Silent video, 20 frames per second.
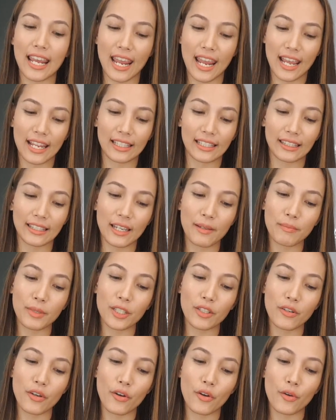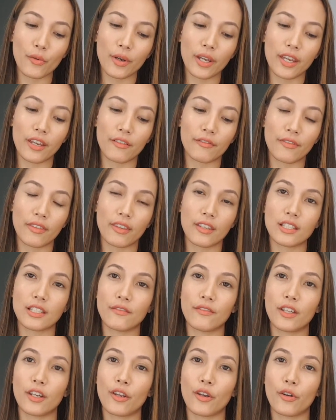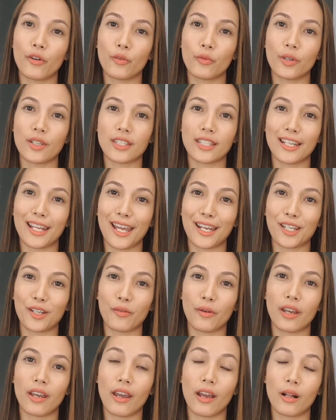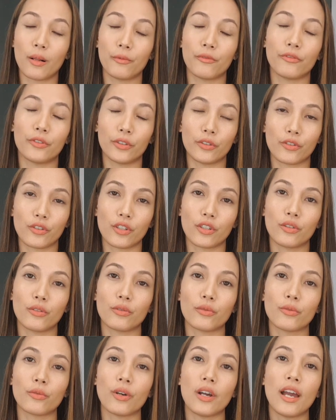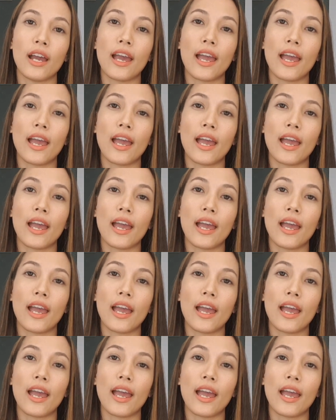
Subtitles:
and let me know if this video was in any way helpful to you,